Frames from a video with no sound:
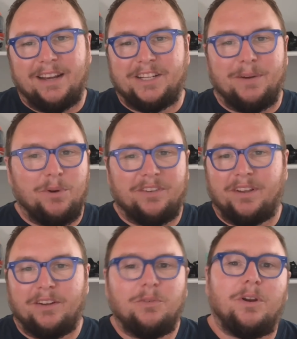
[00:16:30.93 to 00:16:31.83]
It actually
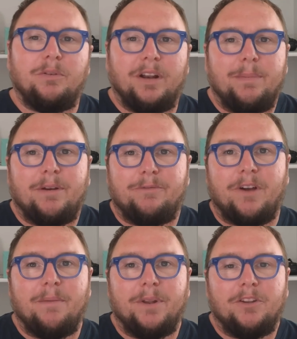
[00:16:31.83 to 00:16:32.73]
works out to only really
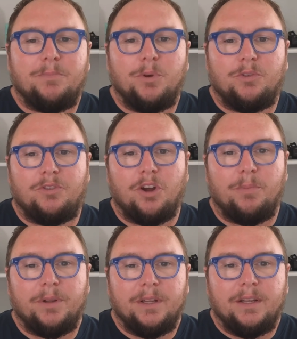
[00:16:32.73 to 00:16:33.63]
about 5 minutes per
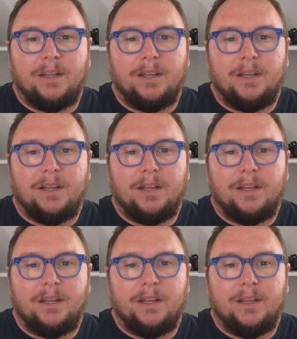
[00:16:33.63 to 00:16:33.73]
stop,